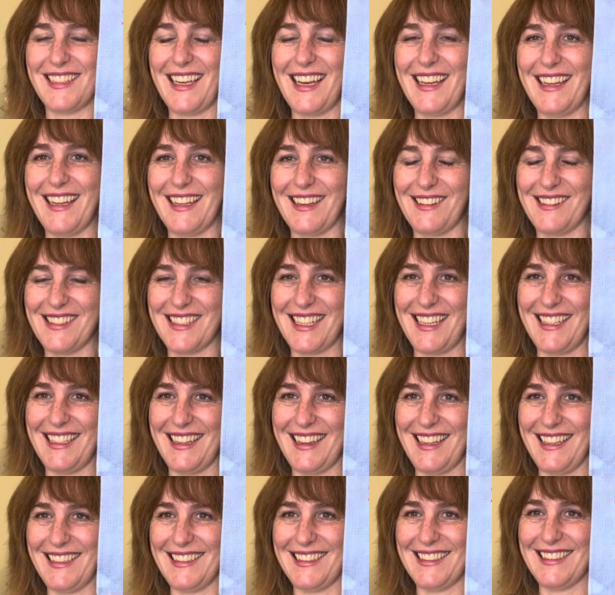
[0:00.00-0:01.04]
I like those kind of
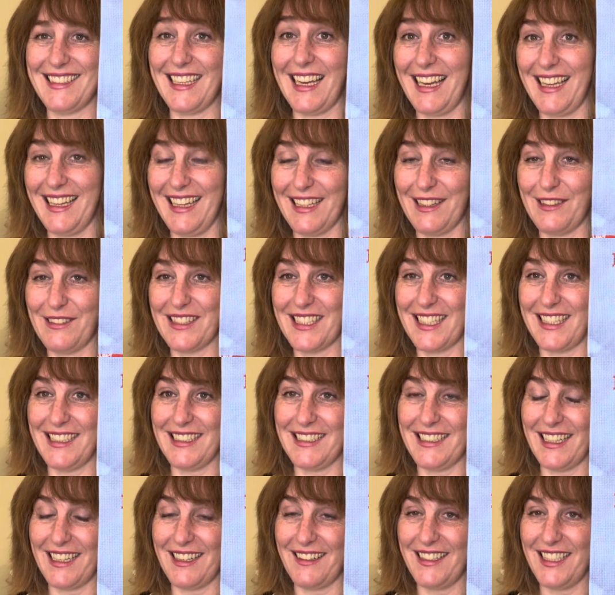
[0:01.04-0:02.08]
things. I like those kind of
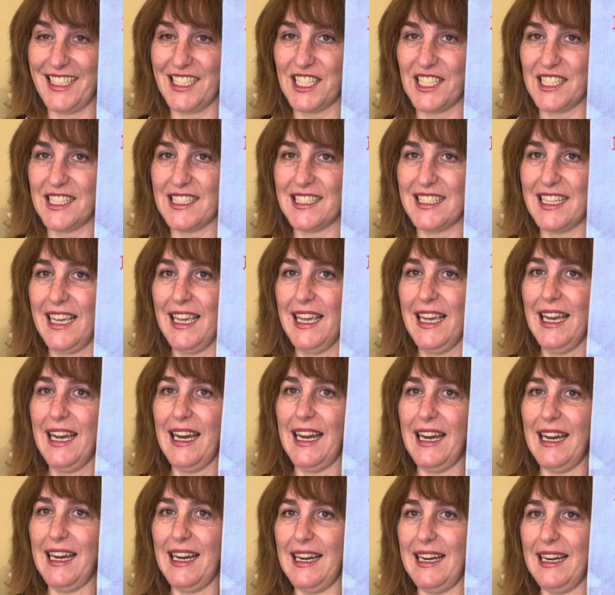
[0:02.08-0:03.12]
decorations.
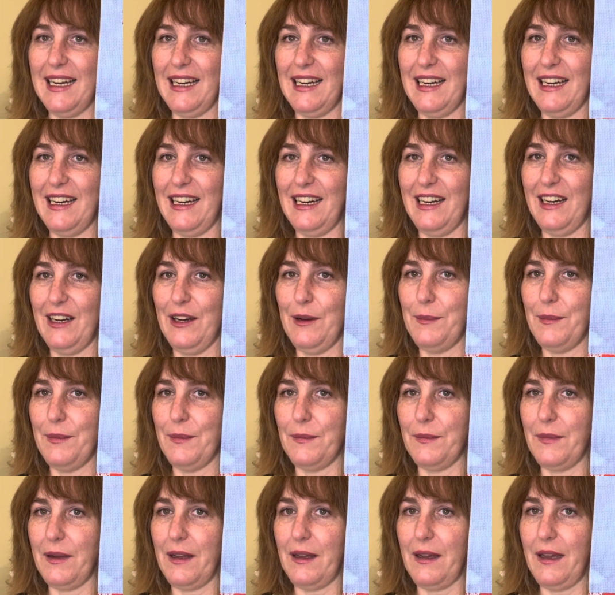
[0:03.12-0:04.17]

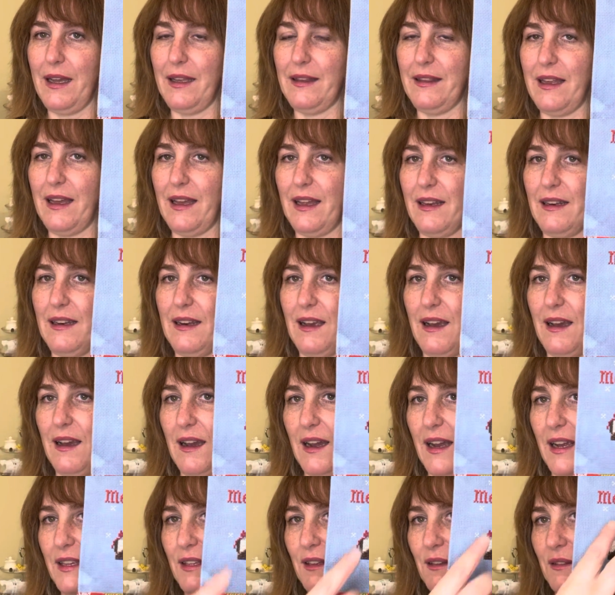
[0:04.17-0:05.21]
And then
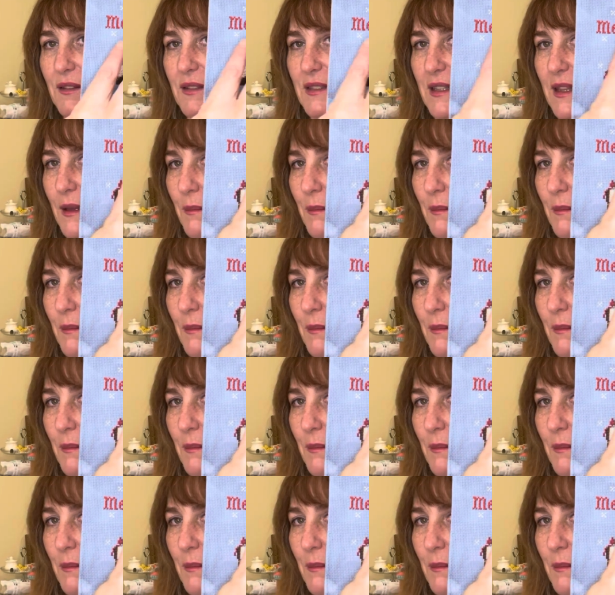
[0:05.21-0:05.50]
I use the